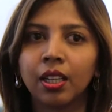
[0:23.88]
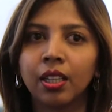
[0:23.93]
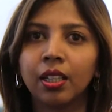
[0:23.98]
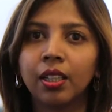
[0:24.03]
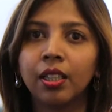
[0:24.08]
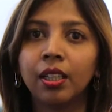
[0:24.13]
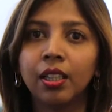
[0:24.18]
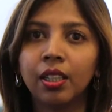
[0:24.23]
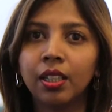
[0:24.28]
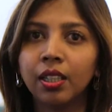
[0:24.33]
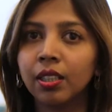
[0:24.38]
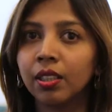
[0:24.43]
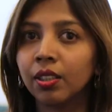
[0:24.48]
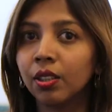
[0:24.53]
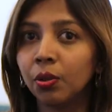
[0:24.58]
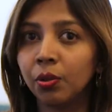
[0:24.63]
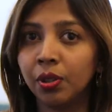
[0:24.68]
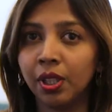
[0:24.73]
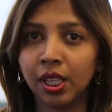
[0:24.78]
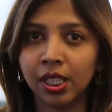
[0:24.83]
Here,
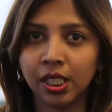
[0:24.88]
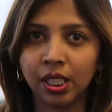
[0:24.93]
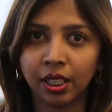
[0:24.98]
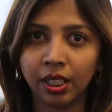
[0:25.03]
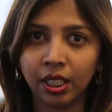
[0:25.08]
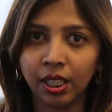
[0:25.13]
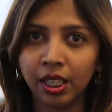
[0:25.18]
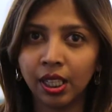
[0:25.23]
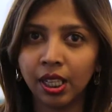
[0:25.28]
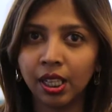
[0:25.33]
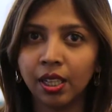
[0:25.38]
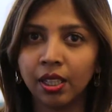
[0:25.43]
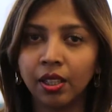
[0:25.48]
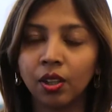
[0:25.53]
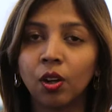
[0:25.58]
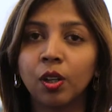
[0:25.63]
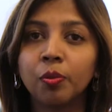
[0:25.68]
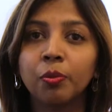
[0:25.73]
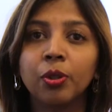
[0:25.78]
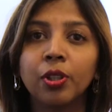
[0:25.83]
two things are key. The
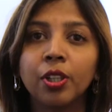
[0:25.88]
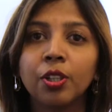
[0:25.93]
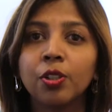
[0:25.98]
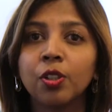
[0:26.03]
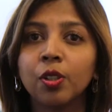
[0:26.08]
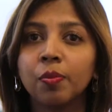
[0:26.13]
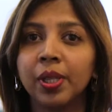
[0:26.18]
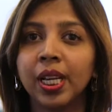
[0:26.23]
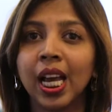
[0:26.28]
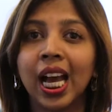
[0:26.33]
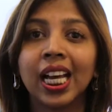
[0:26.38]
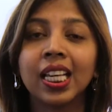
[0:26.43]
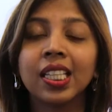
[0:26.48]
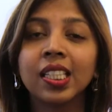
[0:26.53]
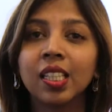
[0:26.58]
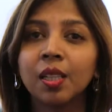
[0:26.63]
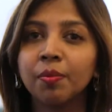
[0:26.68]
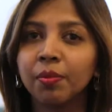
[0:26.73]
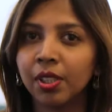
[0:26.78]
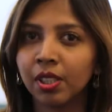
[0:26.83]
onboarding should be as
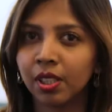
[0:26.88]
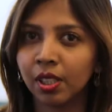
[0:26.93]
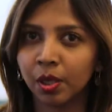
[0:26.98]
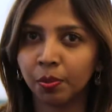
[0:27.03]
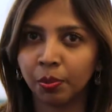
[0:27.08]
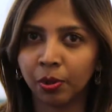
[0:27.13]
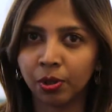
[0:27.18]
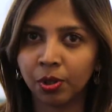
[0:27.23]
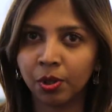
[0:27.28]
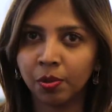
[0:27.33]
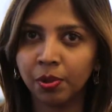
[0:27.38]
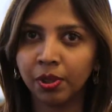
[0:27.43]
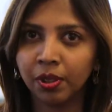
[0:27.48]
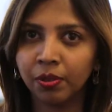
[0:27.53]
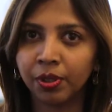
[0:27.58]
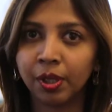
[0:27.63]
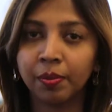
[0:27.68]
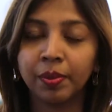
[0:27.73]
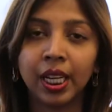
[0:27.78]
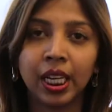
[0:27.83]
seamless as possible
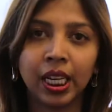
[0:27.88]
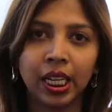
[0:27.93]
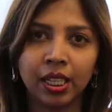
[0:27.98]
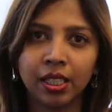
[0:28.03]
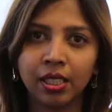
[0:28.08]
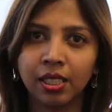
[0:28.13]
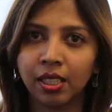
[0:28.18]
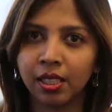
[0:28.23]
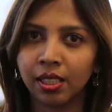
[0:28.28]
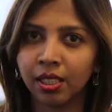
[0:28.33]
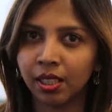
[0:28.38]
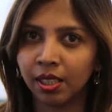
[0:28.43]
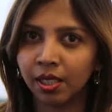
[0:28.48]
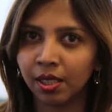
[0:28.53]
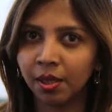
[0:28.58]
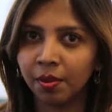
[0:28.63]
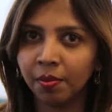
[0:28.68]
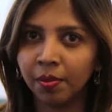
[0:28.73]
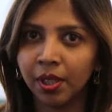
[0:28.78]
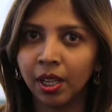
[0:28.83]
from their legacy
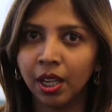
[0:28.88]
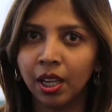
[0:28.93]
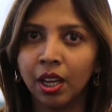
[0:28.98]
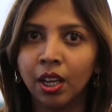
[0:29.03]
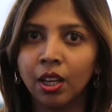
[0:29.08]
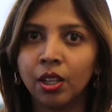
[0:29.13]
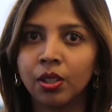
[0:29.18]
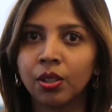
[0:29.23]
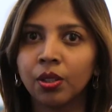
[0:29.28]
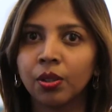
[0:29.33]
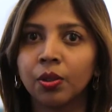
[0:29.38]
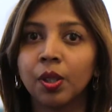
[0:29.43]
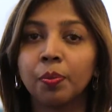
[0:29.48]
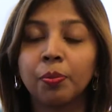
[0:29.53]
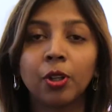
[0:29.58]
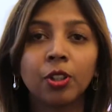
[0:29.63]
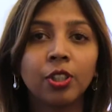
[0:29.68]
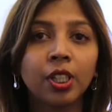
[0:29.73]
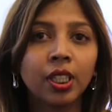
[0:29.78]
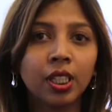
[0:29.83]
system. So the
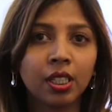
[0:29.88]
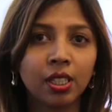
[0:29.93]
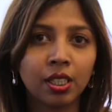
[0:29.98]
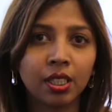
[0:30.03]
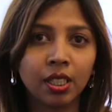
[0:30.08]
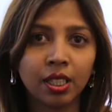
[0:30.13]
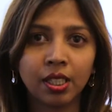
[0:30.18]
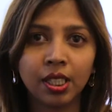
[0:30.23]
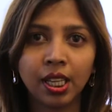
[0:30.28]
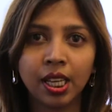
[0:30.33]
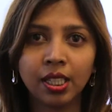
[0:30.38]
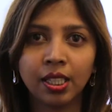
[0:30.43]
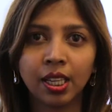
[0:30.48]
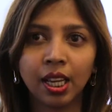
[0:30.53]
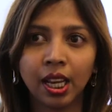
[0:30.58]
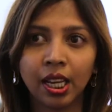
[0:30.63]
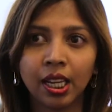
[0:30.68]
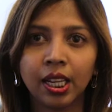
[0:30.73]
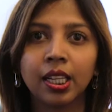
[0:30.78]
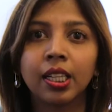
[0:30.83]
project is a success
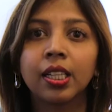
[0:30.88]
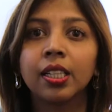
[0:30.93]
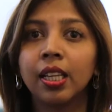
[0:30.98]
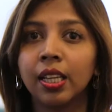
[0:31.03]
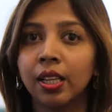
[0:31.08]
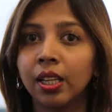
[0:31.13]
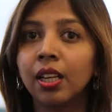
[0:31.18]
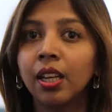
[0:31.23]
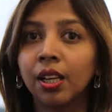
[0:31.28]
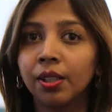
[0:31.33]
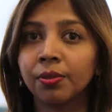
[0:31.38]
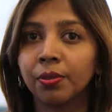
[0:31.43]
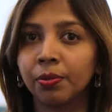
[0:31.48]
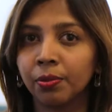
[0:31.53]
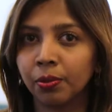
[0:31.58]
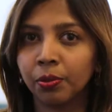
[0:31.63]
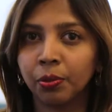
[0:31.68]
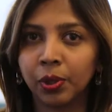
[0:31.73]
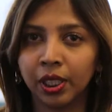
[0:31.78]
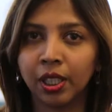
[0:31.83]
and they love
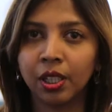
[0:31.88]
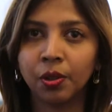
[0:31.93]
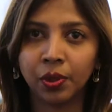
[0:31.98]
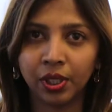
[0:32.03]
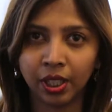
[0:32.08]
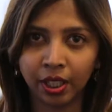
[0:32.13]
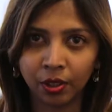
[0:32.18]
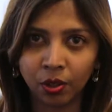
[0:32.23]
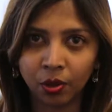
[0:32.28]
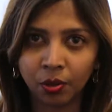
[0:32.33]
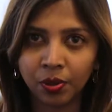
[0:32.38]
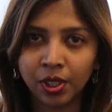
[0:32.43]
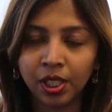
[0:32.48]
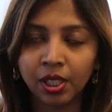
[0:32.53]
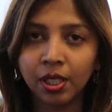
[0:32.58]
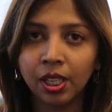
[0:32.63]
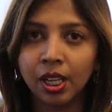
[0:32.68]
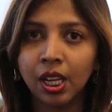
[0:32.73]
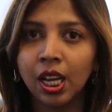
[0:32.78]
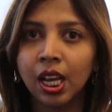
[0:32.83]
working with
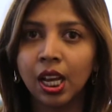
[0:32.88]
Inova.